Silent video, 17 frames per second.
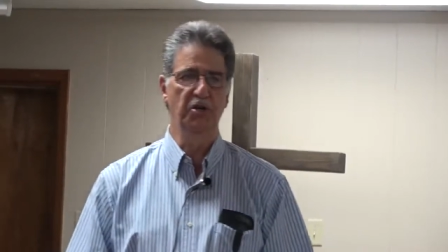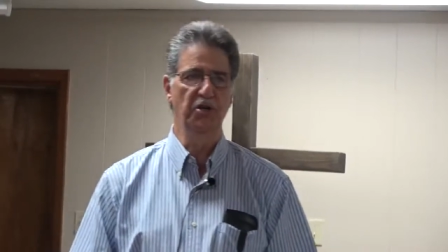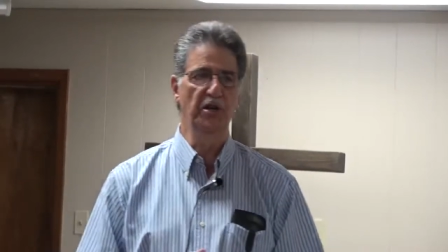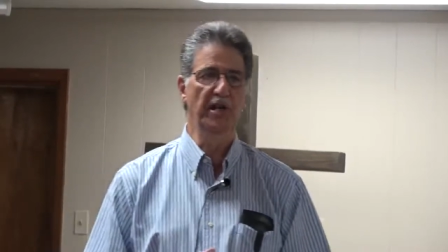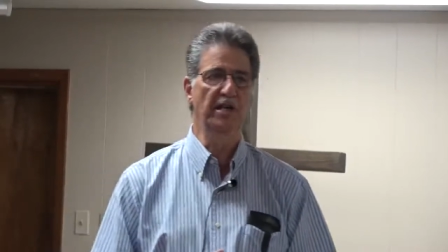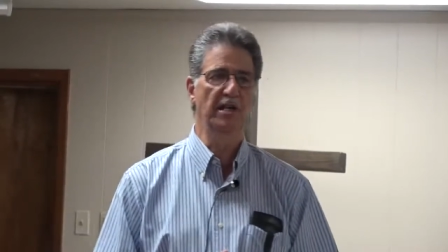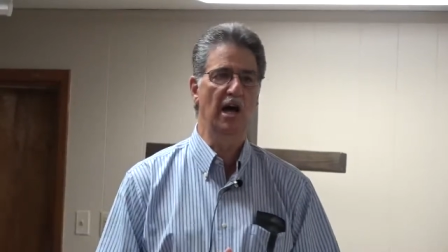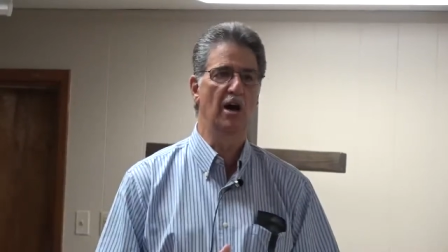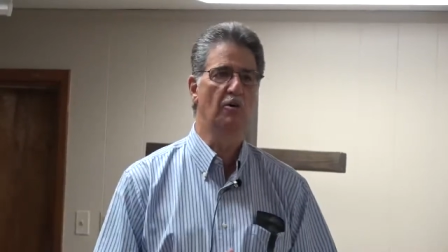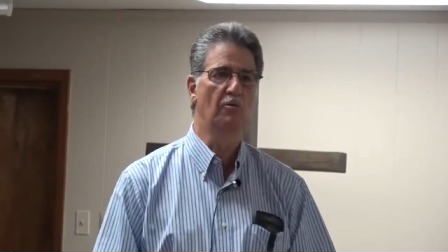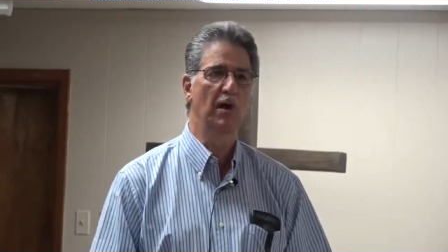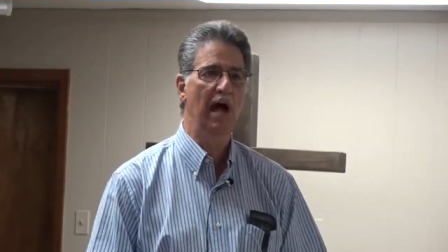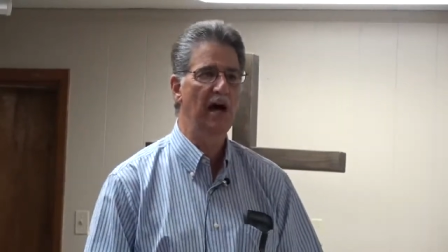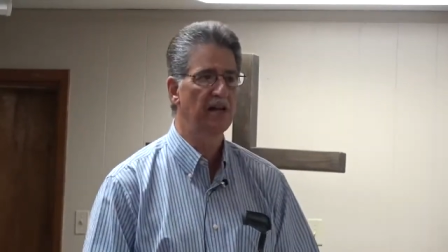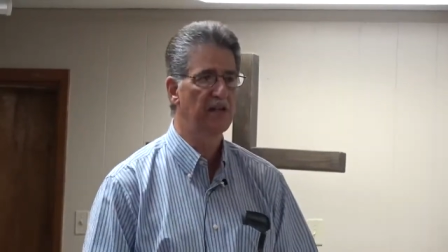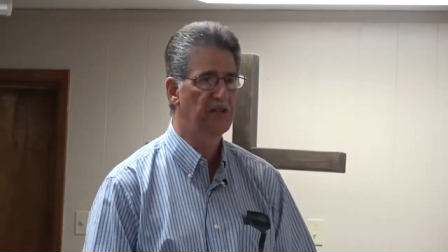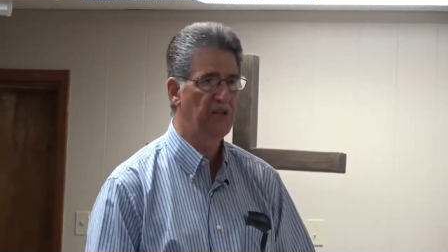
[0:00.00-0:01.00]
You didn't go
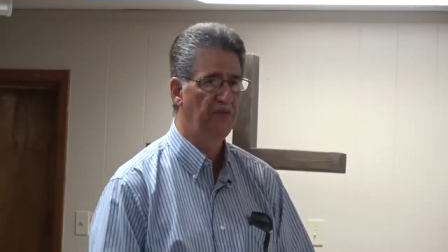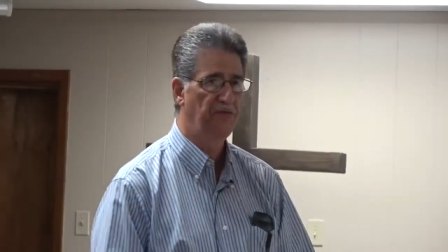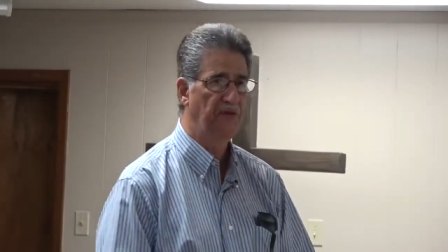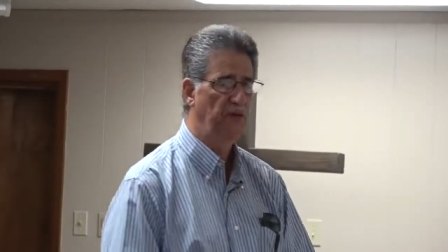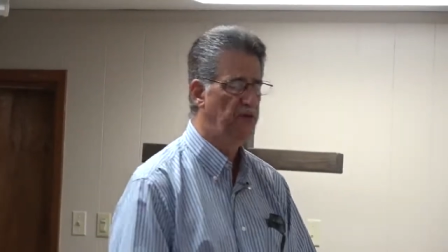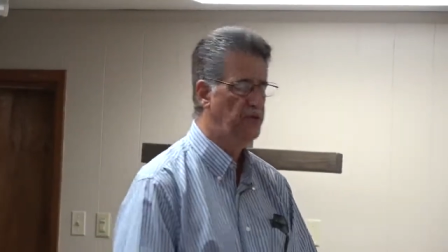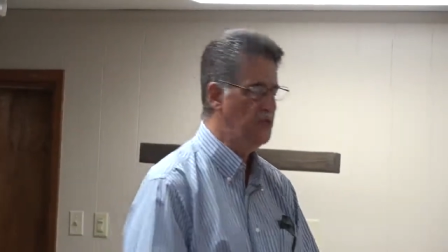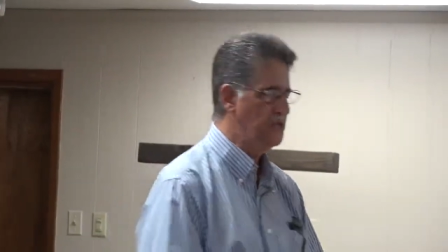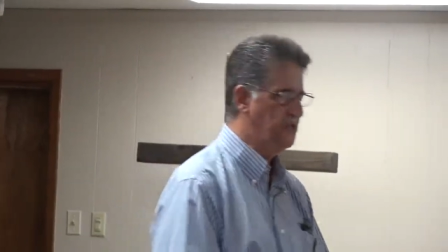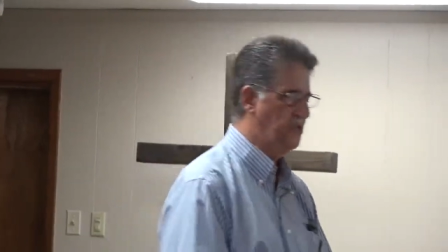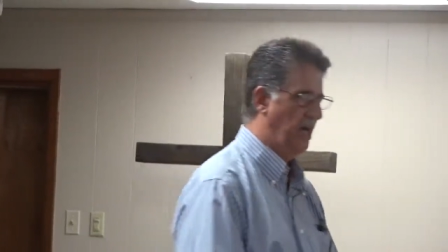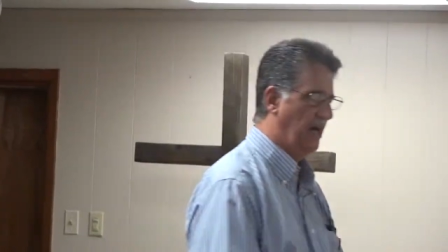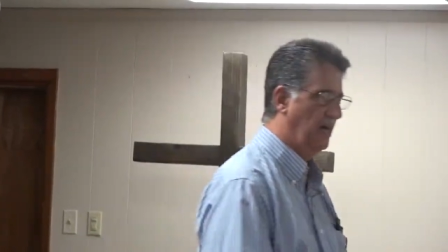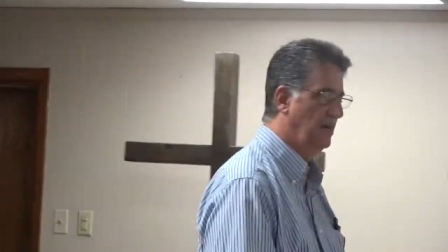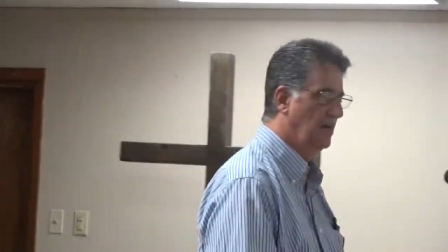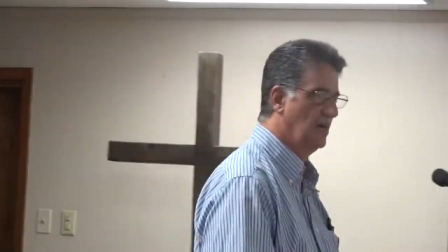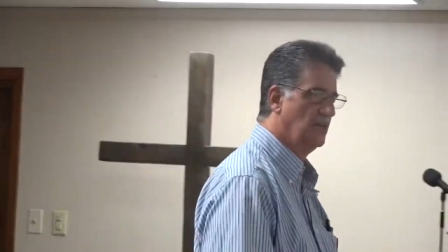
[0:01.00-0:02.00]
around as if you just
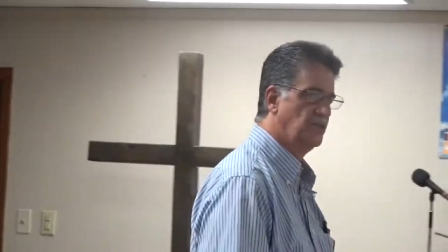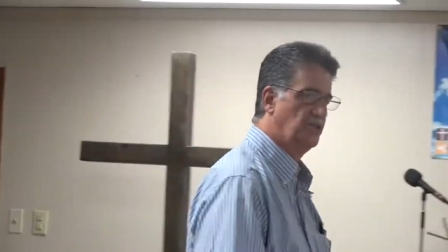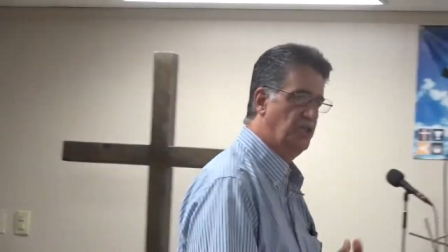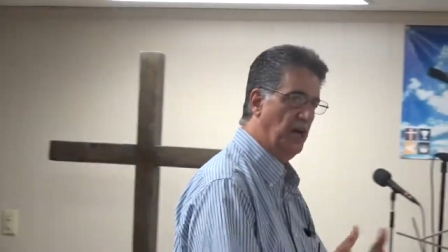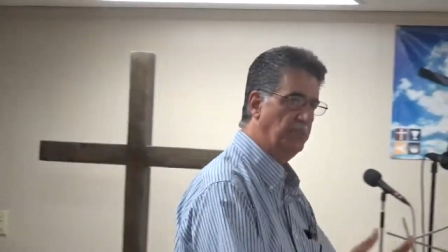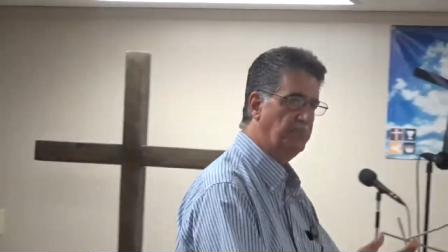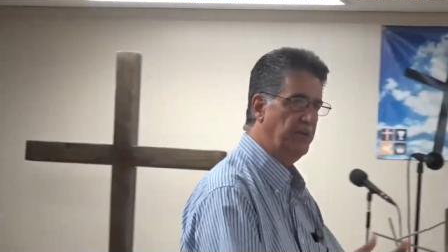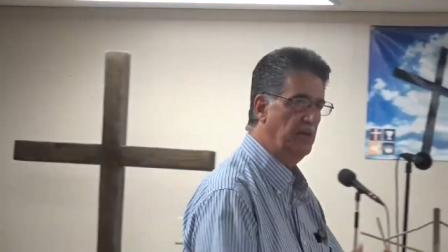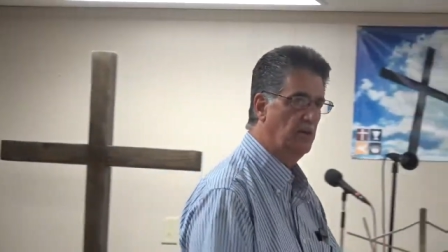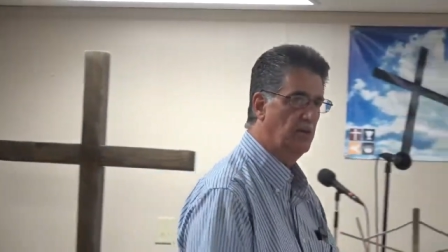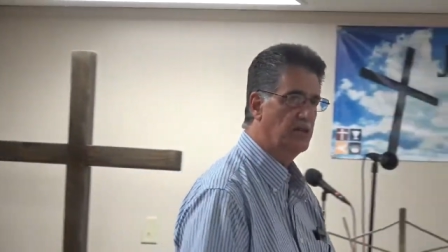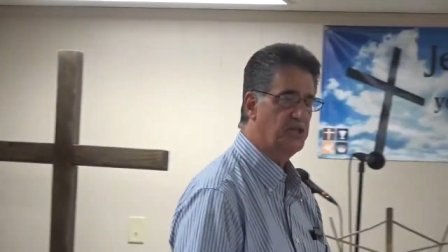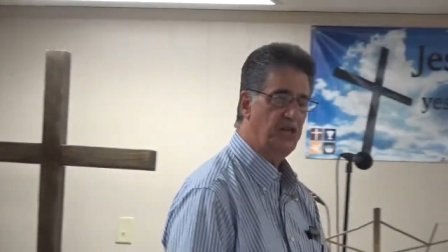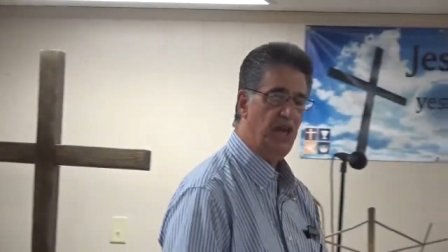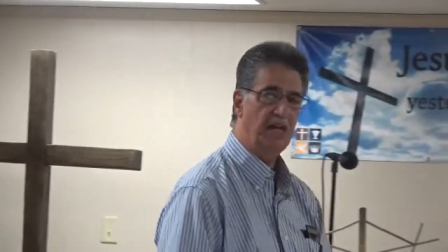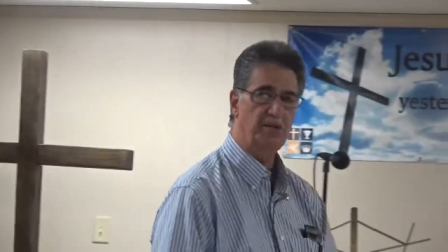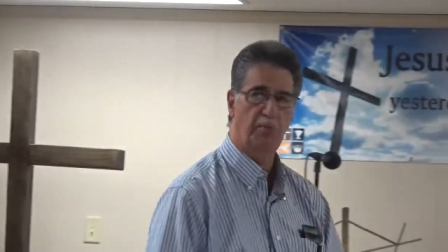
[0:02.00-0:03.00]
uh, jumped into a
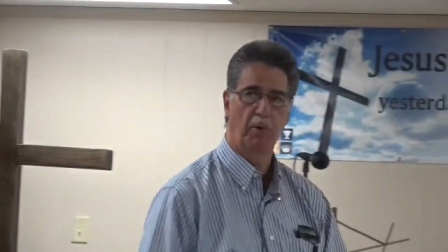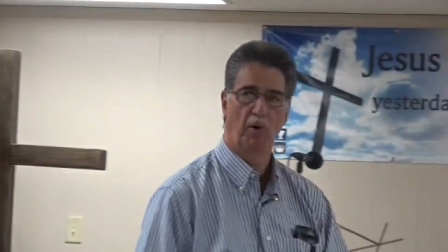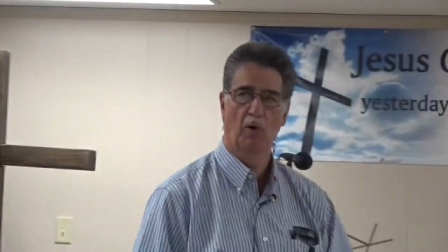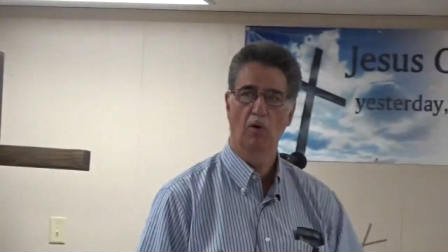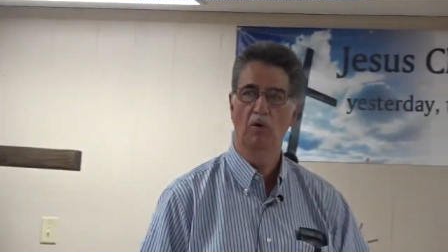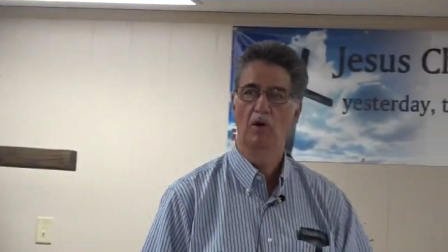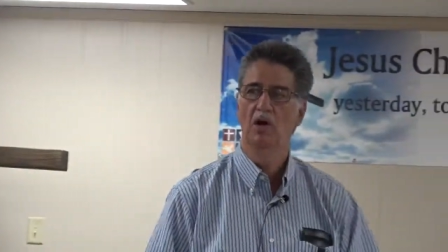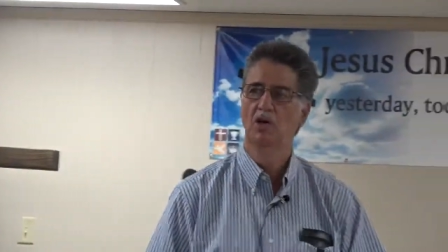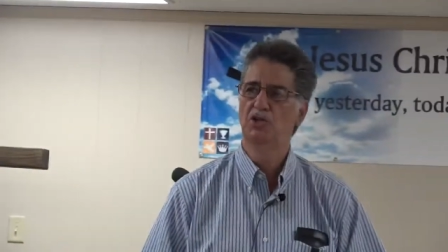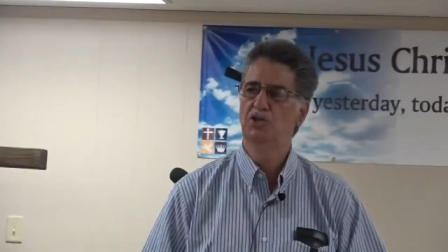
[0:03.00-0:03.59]
cesspool.